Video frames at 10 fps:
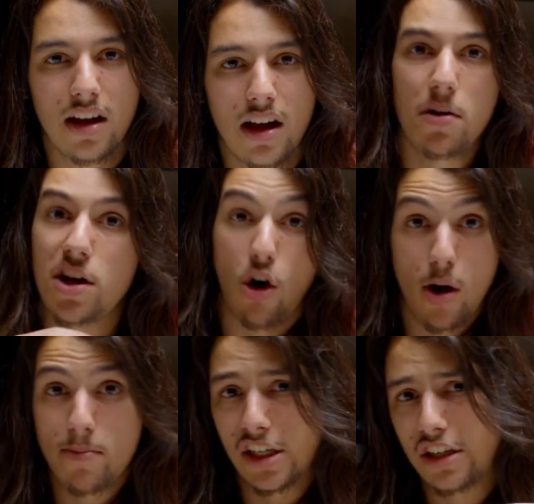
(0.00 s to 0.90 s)
But no,
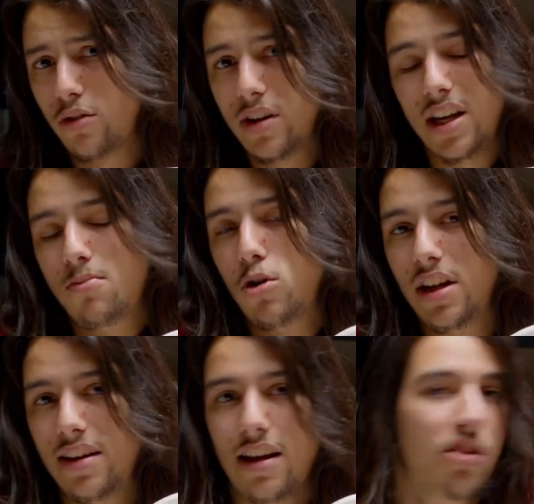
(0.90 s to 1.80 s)
I'm not going to go into any more
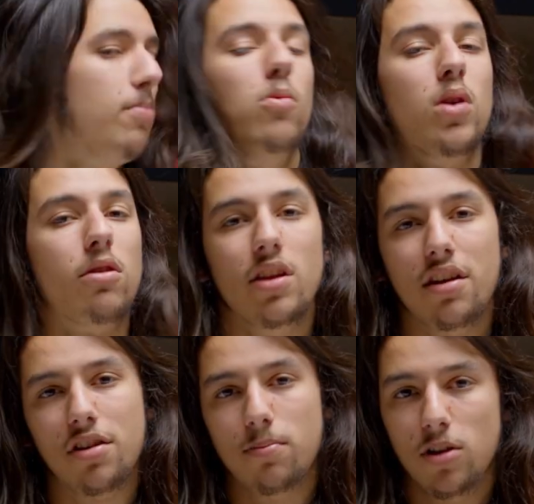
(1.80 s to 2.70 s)
details about what our
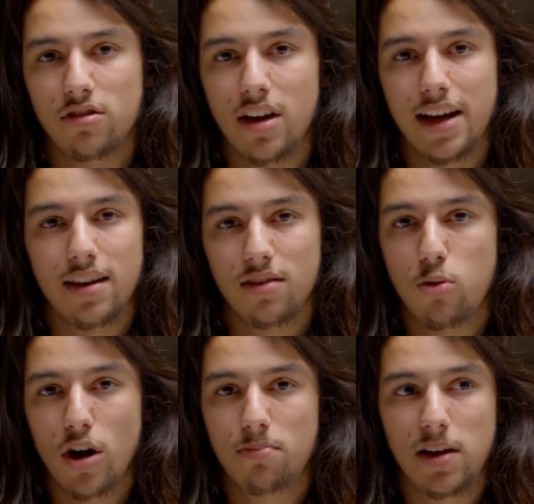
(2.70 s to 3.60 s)
relationship looks like at this
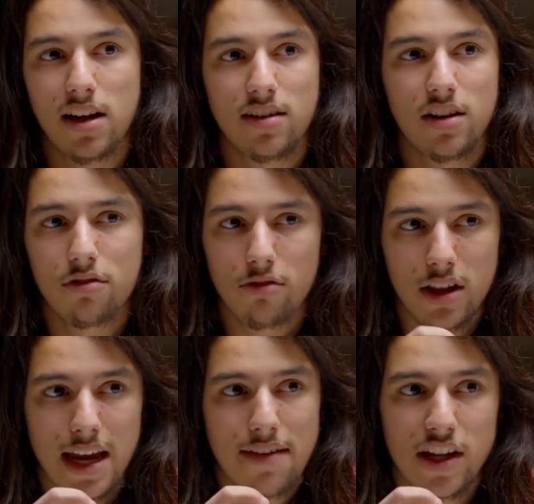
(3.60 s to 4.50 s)
point, because it doesn't
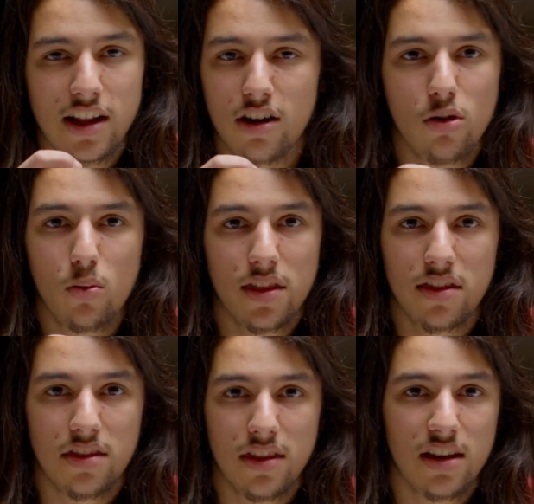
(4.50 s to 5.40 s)
really have anything to do with
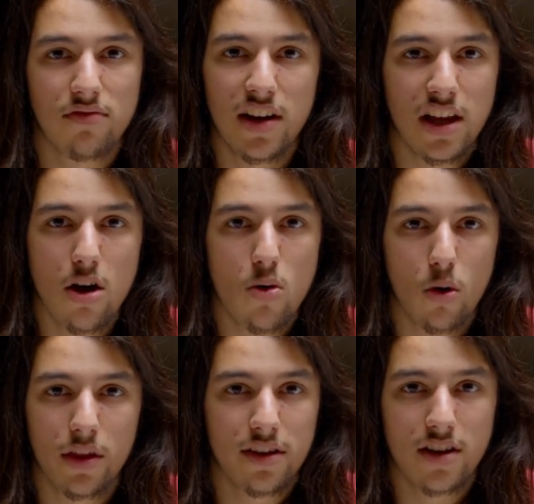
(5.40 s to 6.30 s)
this video
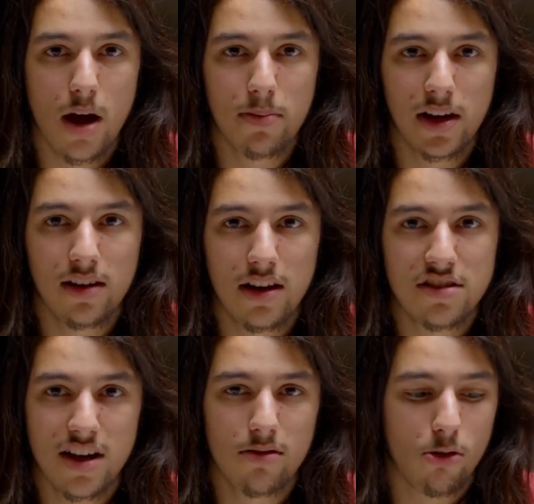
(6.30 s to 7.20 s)
or this topic in
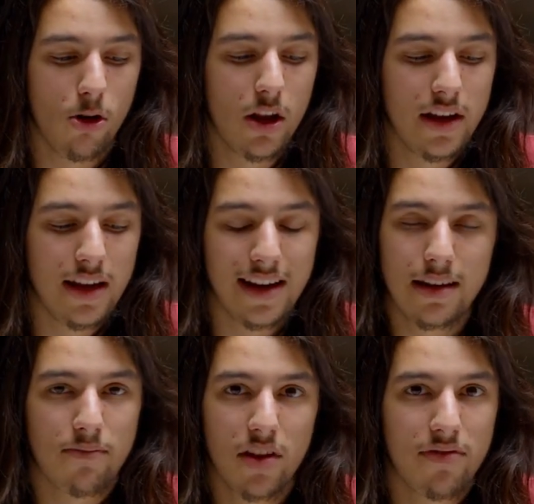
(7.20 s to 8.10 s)
general,
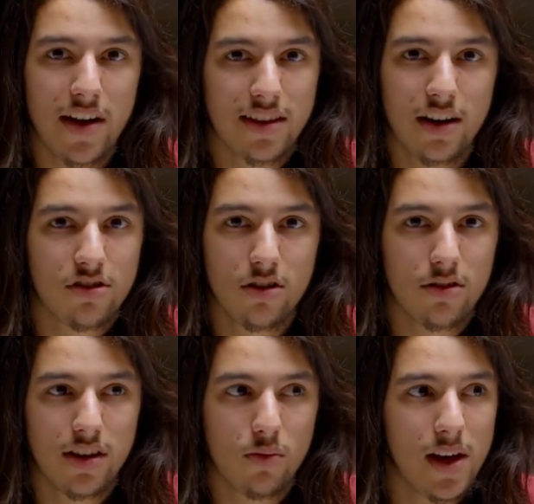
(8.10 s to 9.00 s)
except for the fact that it
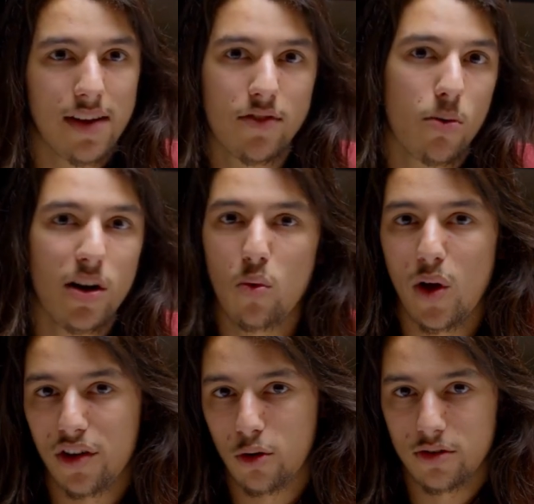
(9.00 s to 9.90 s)
shows that we have no ill
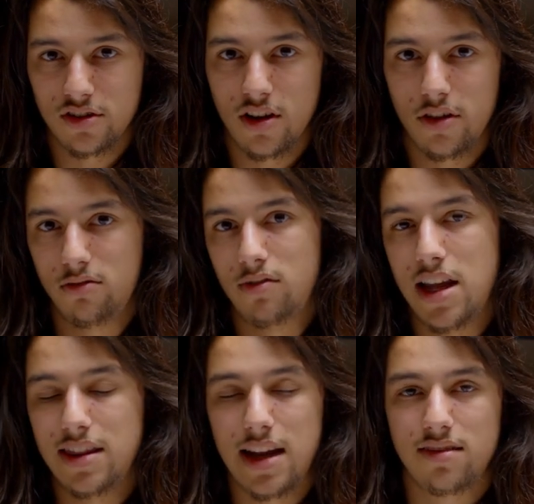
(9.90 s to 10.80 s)
will towards each other.
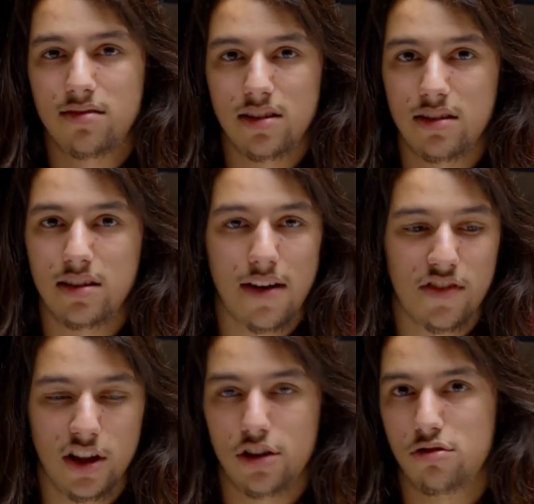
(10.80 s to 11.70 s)
And that's
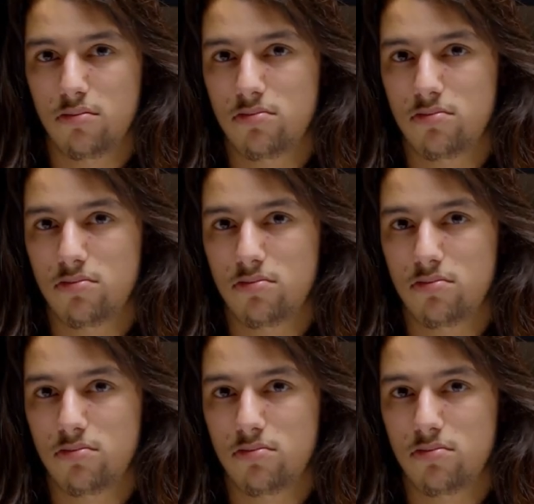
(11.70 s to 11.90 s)
definitely true.